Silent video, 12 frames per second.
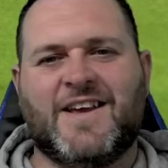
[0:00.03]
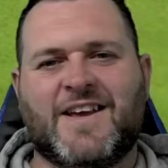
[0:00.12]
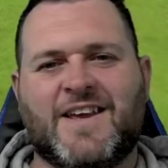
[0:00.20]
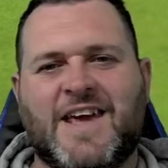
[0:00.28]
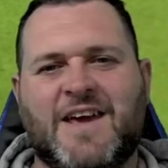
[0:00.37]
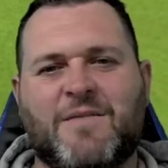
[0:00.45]

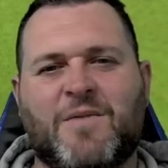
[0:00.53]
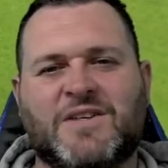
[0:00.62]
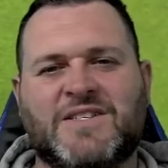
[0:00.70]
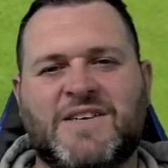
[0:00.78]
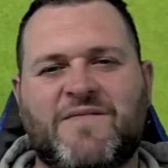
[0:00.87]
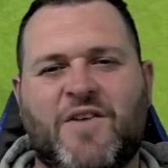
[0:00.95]

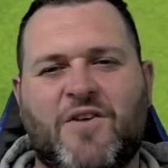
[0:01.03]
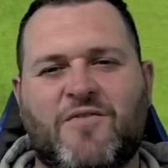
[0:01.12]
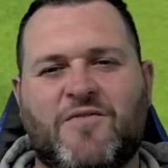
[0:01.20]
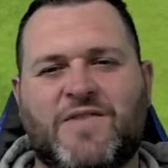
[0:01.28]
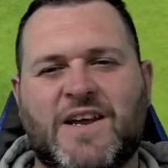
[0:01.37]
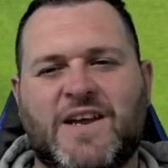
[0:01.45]
Guillemot's
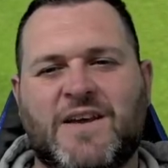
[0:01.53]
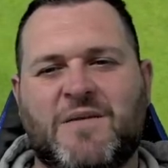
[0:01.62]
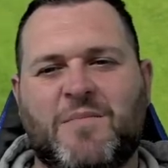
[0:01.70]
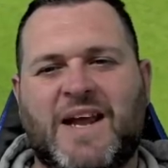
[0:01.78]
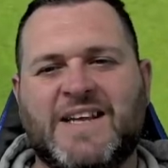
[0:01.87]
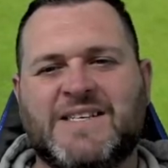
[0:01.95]
involved,
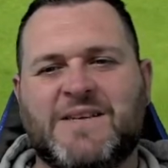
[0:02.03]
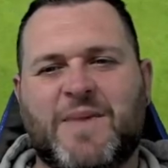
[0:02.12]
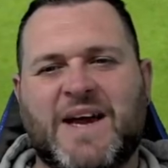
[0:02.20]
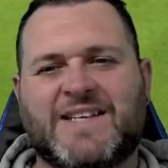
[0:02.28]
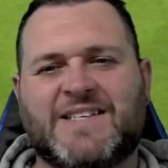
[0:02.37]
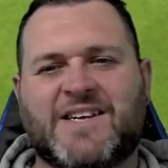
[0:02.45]
plays it
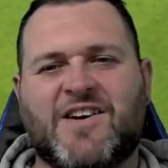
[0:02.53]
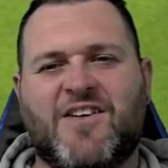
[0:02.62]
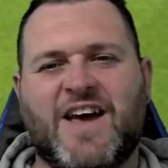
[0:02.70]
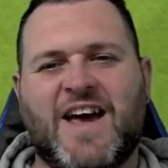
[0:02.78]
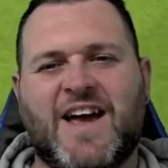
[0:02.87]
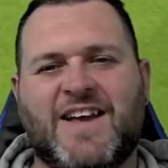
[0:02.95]
back to
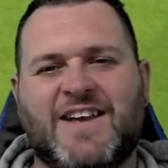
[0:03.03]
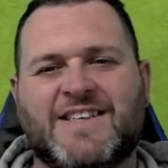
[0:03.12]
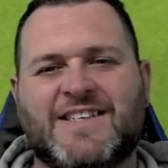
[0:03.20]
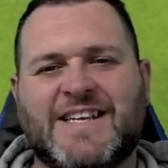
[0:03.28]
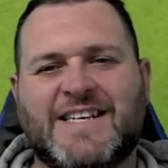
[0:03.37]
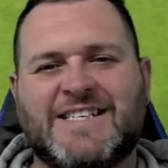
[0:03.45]
Gaia.
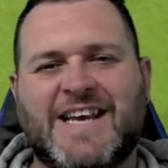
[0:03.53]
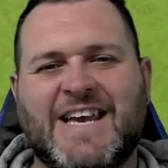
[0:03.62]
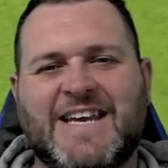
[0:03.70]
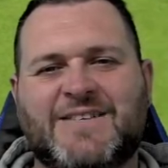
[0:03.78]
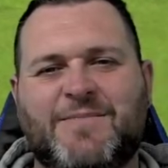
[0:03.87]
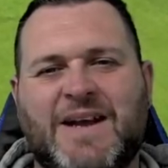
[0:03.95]
He's going to
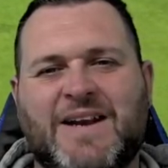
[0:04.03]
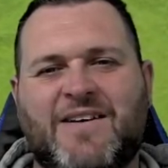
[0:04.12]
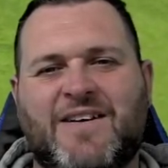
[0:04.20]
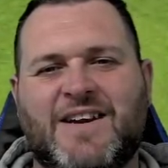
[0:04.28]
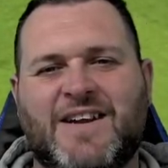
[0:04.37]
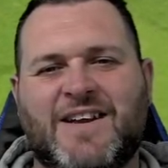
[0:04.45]
take his man
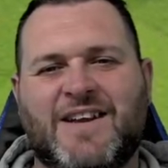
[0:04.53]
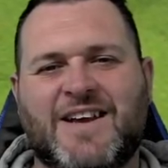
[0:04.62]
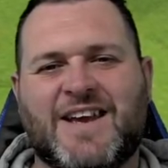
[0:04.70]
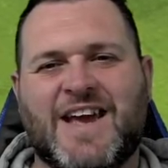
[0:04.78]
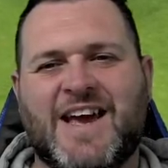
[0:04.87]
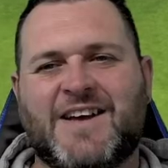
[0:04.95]
on.
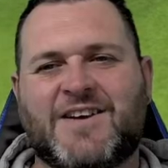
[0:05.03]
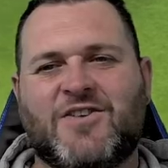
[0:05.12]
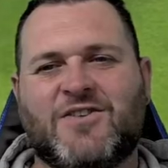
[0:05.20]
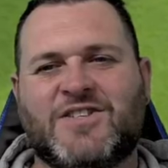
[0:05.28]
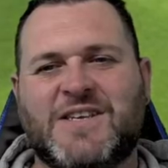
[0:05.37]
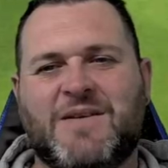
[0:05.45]
Gaia
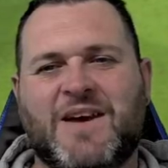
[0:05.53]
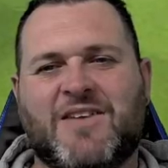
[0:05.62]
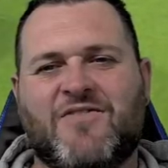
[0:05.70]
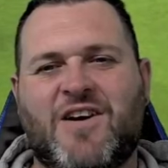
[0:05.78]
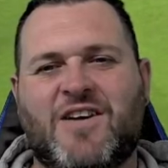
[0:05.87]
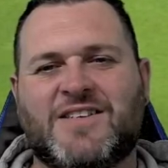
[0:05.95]
cuts it
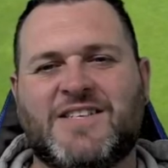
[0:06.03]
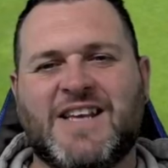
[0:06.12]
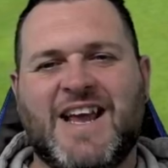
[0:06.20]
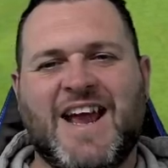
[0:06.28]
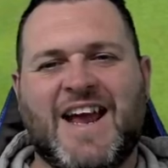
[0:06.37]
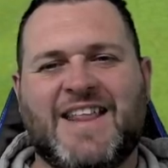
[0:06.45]
across,
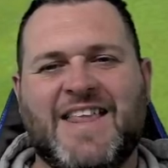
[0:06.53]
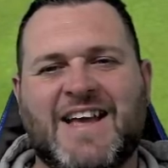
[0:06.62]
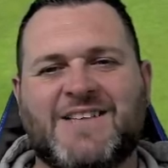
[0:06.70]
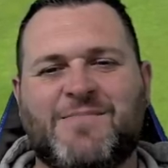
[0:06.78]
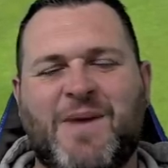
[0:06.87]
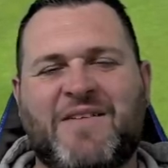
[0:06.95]
and
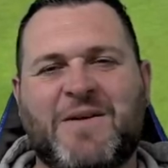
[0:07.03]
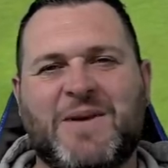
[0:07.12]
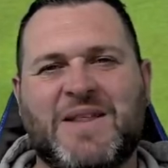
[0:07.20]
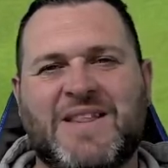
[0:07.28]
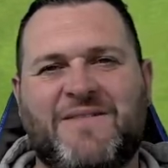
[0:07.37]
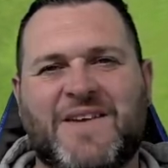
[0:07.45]
there's Murray
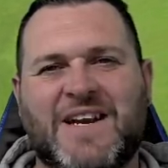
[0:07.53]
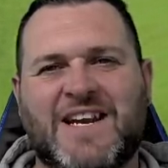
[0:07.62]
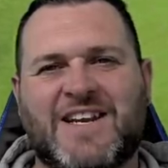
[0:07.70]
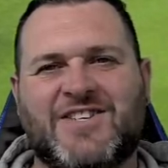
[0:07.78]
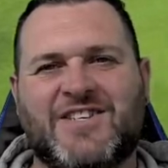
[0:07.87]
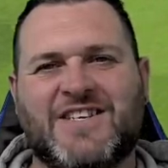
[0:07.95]
with the
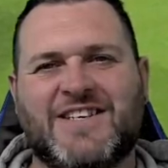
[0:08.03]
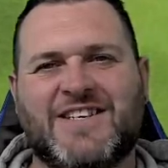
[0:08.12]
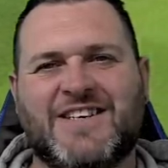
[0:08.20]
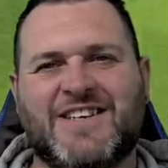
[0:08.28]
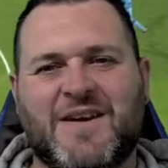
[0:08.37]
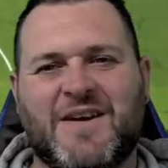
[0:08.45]
finish.
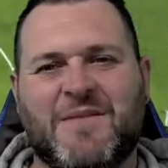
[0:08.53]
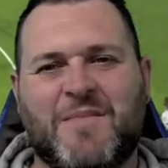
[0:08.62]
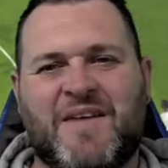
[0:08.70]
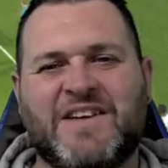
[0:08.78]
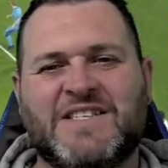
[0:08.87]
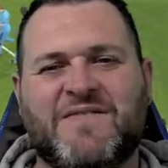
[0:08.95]

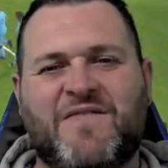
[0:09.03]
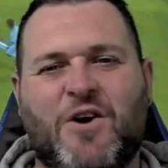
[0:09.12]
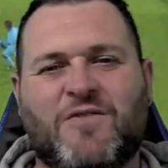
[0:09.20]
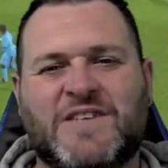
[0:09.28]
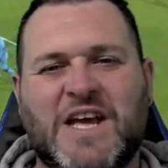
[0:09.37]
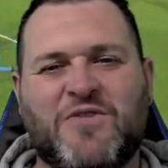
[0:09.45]
Murray's
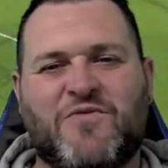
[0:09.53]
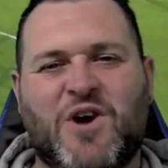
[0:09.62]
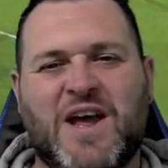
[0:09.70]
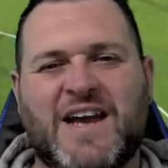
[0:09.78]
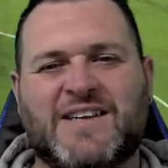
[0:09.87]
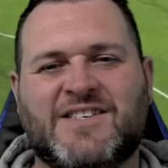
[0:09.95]
involved down the
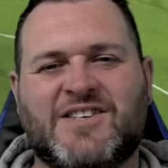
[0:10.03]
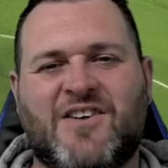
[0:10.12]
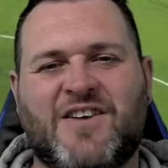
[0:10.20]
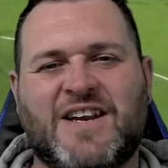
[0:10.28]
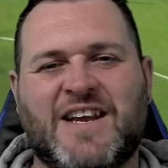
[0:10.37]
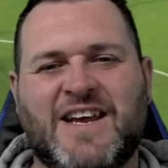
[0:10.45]
right hand
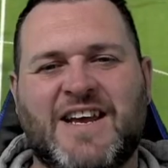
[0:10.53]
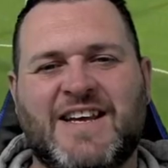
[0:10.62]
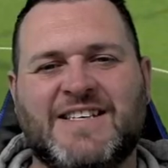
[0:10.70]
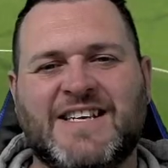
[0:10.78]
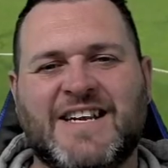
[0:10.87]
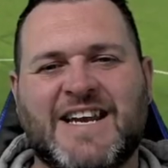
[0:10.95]
side.
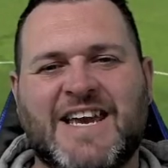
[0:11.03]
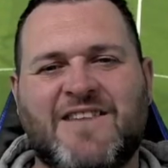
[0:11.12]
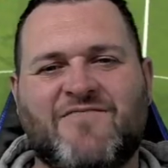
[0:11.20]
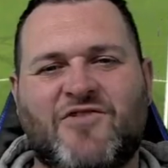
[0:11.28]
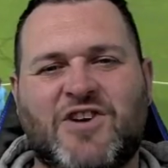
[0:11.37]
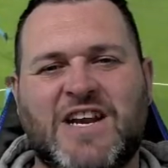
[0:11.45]
Is he going to
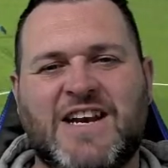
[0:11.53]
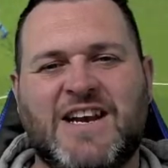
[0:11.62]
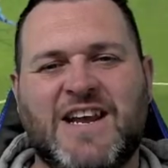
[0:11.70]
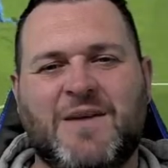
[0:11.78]
keep running?